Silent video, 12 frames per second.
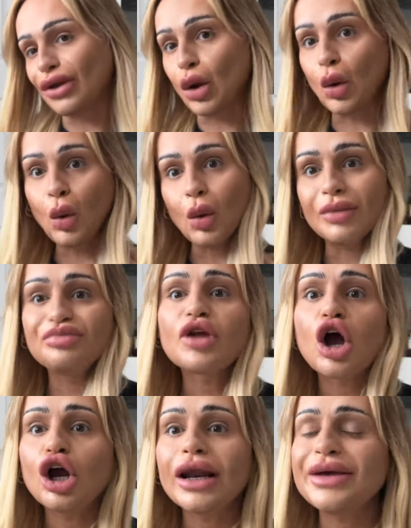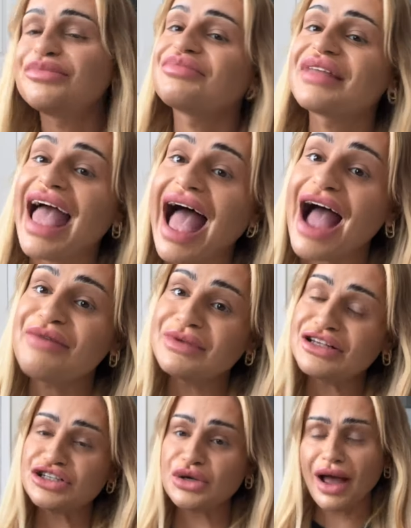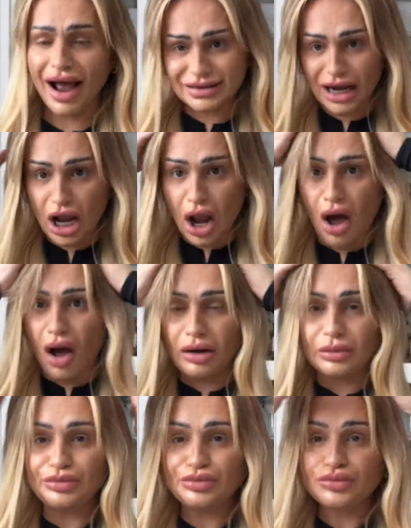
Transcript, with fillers: Ooh, ugly. I miss you guys a lot.